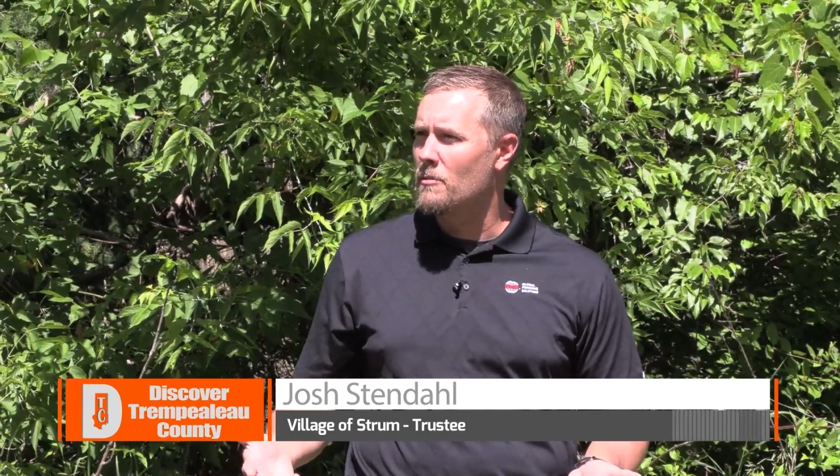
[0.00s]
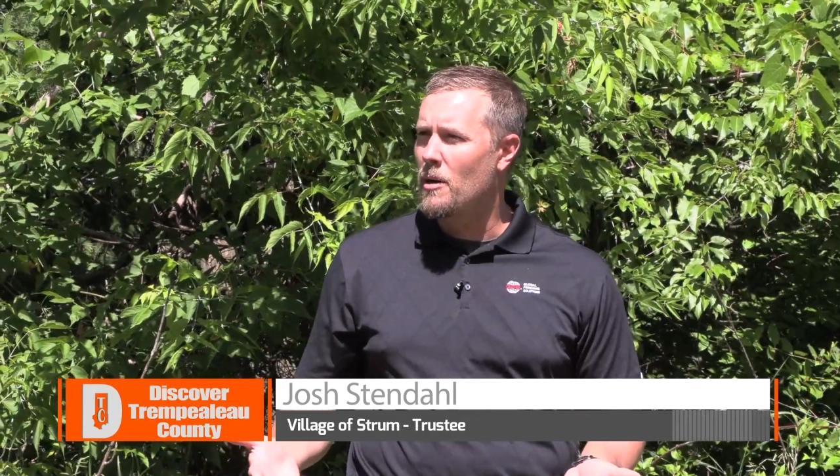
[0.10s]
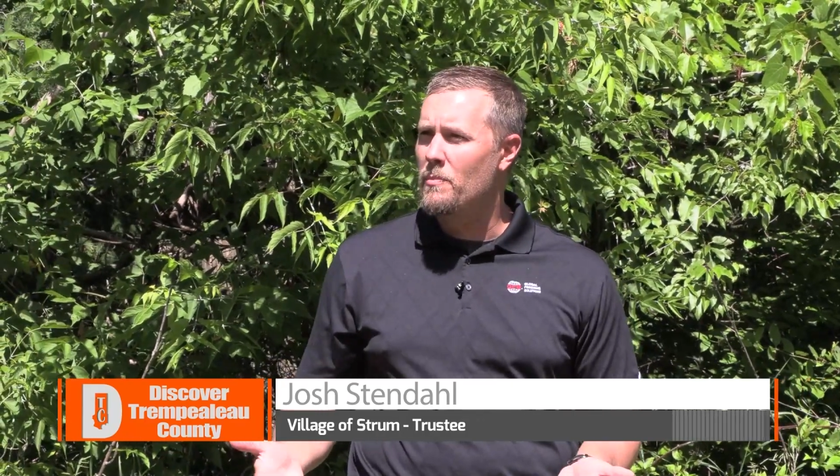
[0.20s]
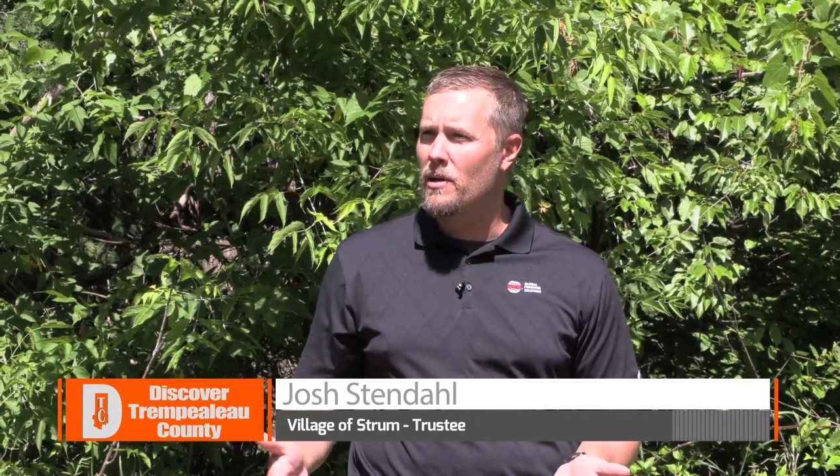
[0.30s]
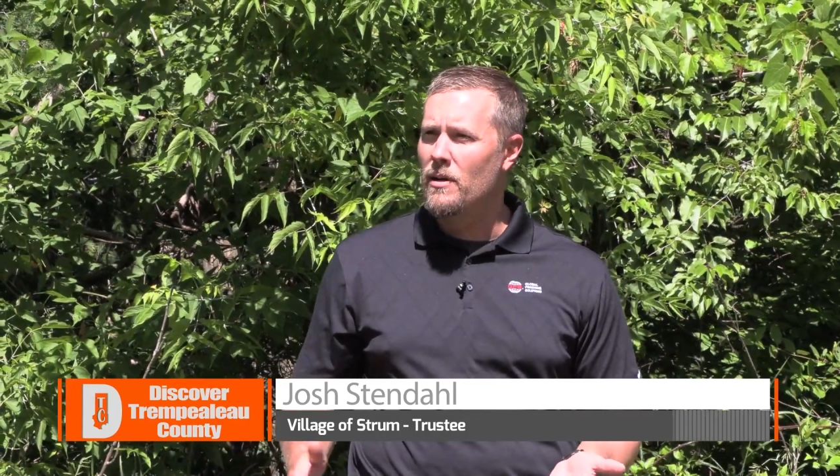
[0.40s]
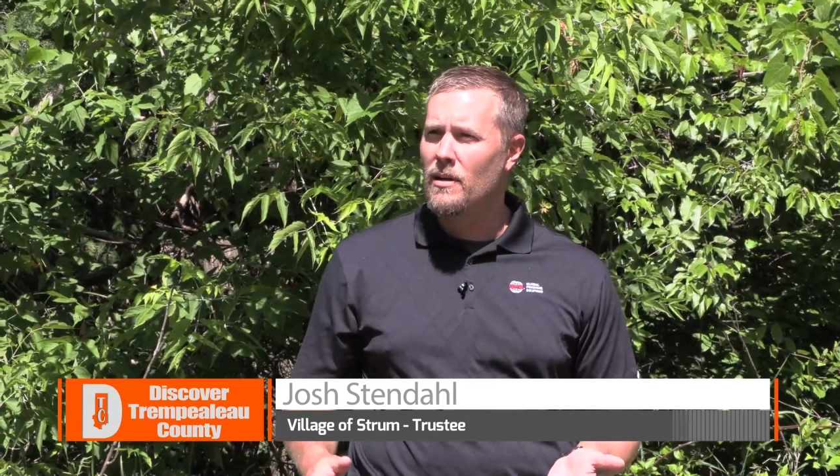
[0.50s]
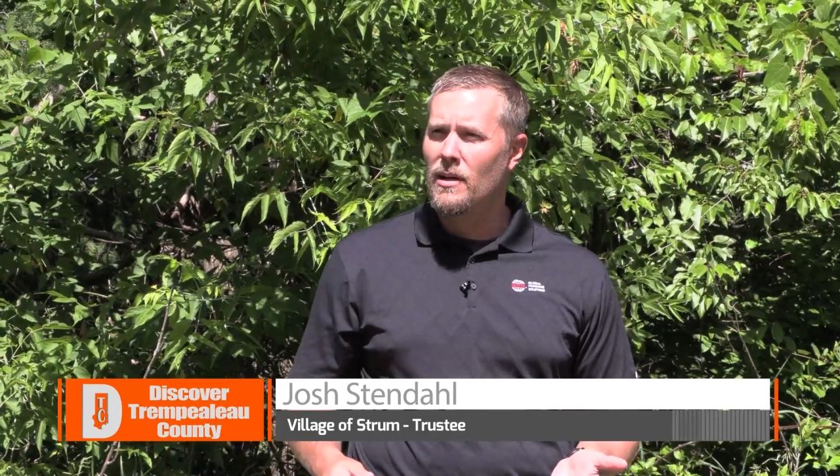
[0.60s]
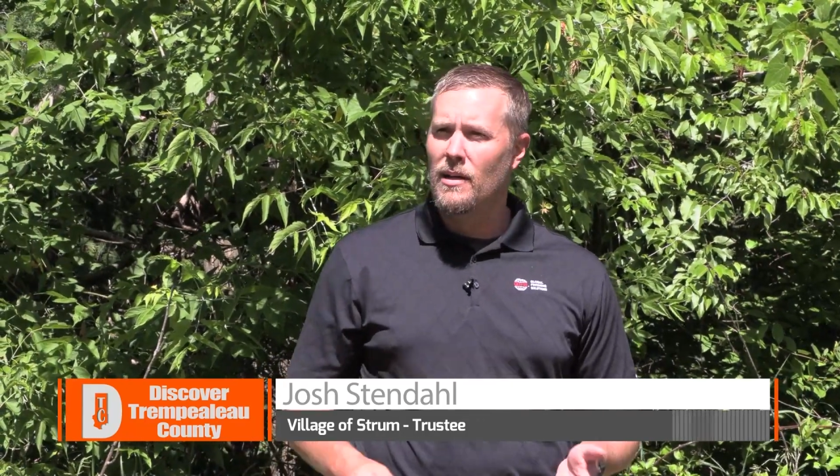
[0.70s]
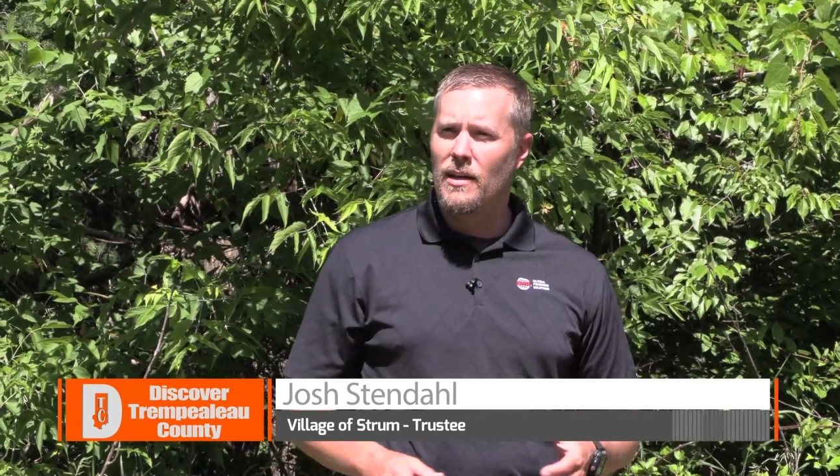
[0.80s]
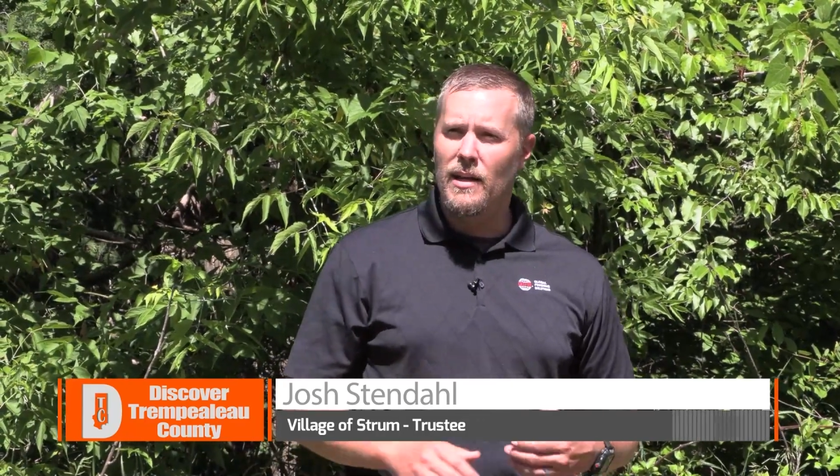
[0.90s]
come up here
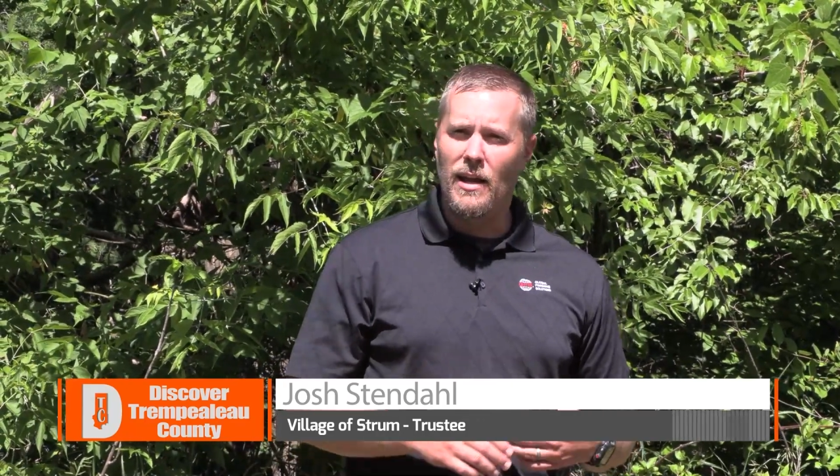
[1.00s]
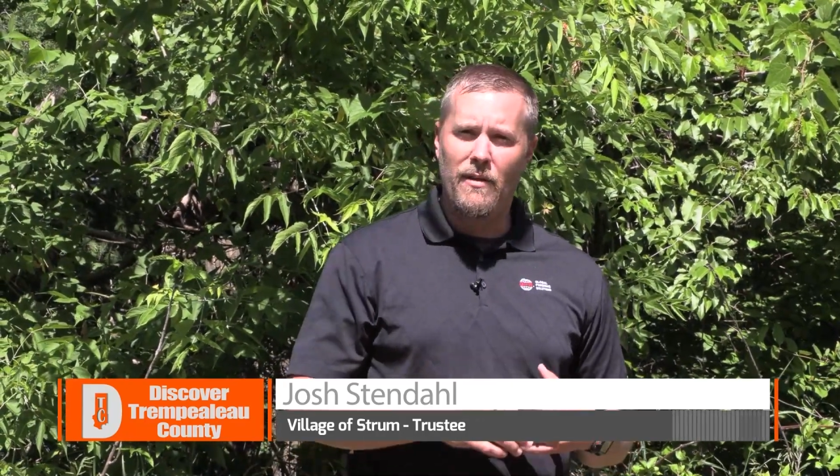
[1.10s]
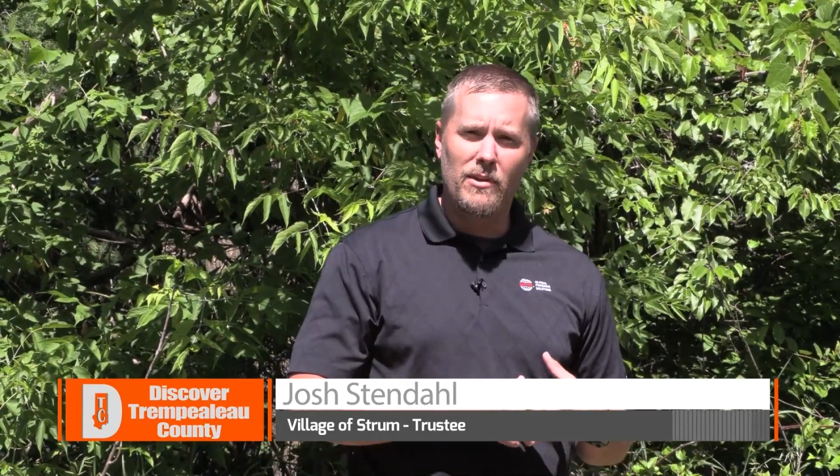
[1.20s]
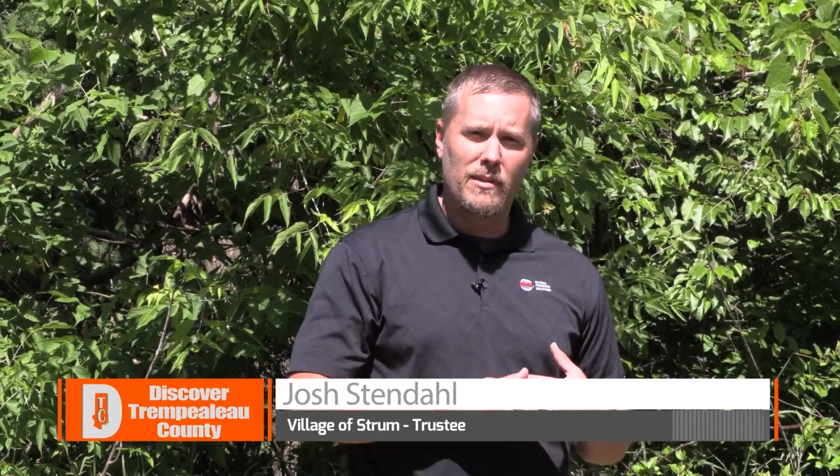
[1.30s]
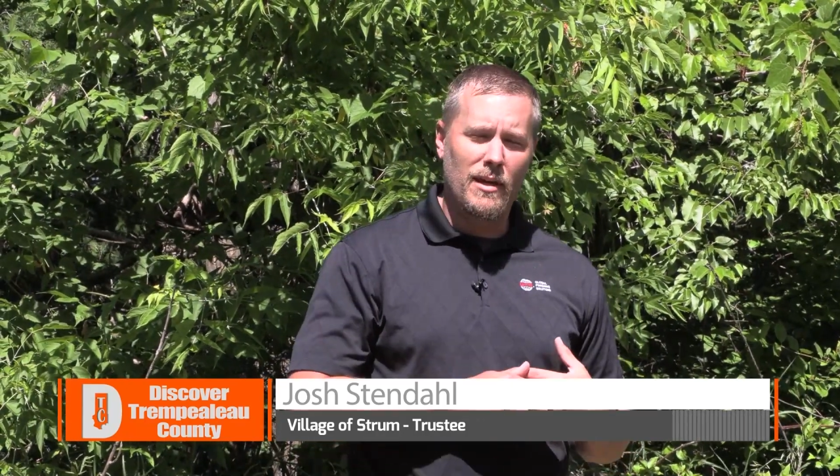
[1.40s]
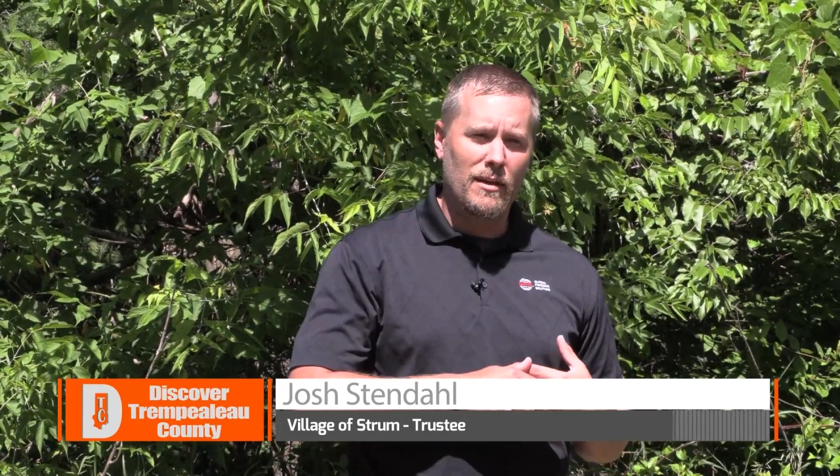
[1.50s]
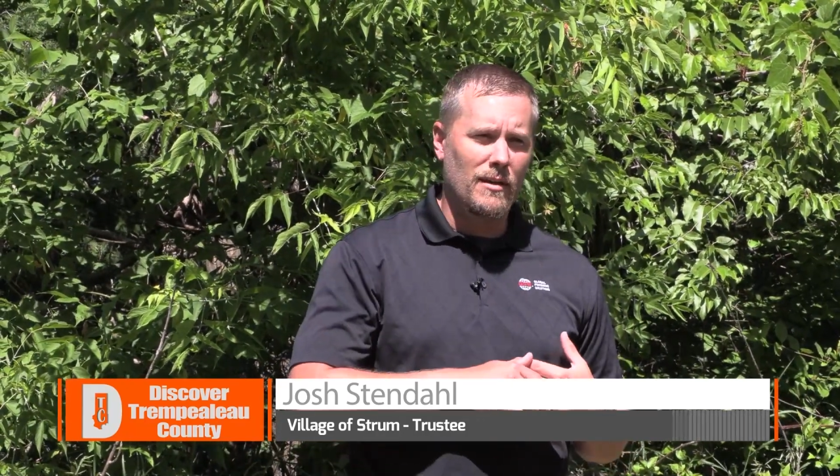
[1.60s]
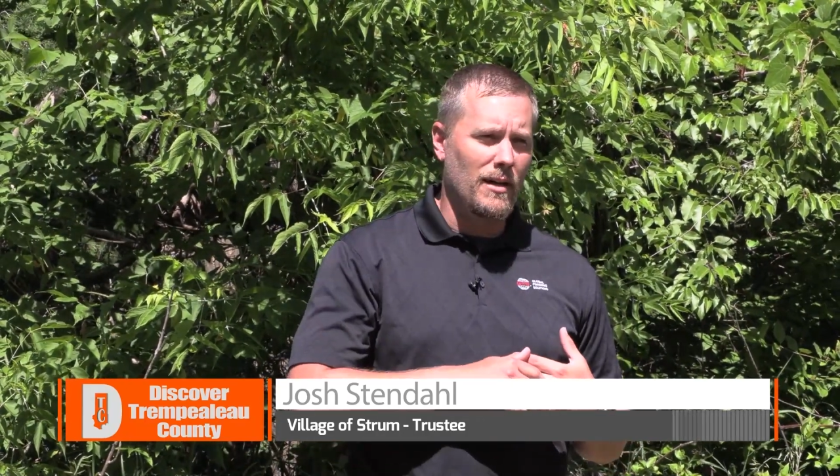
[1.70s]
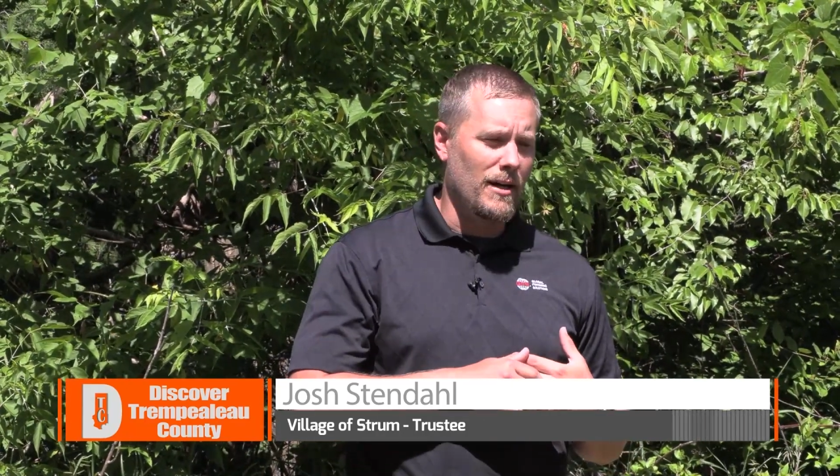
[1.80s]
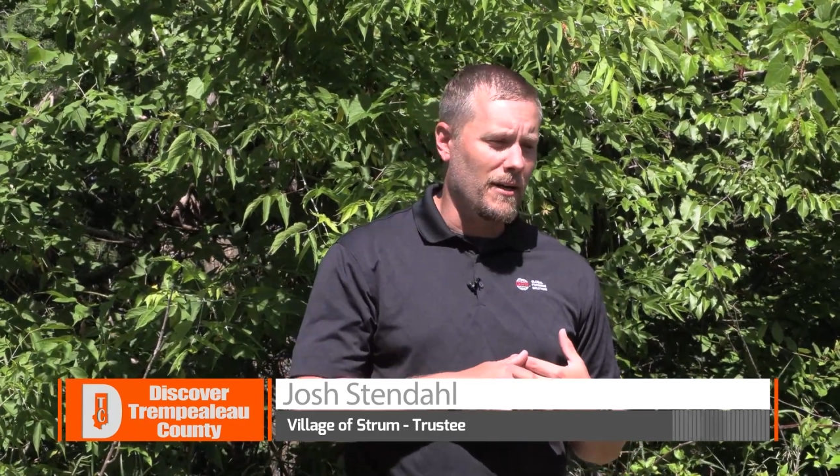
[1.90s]
and everything.